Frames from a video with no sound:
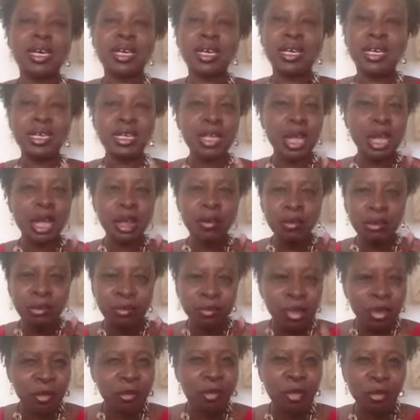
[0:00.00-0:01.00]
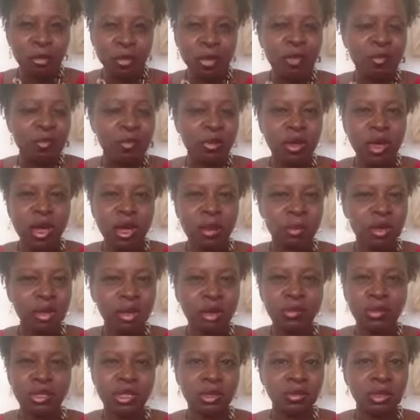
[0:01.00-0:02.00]
yeah, I remember people coming
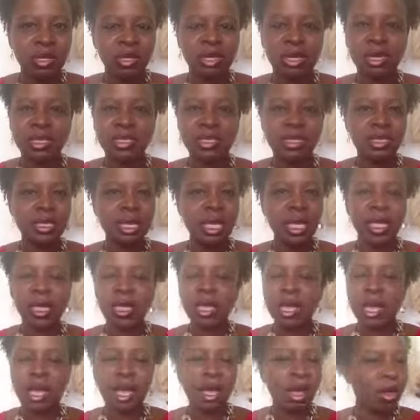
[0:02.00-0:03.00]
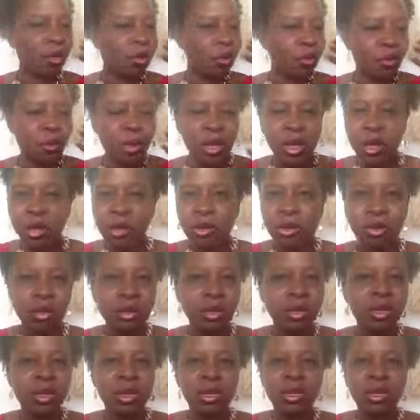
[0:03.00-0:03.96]
up to me and saying how well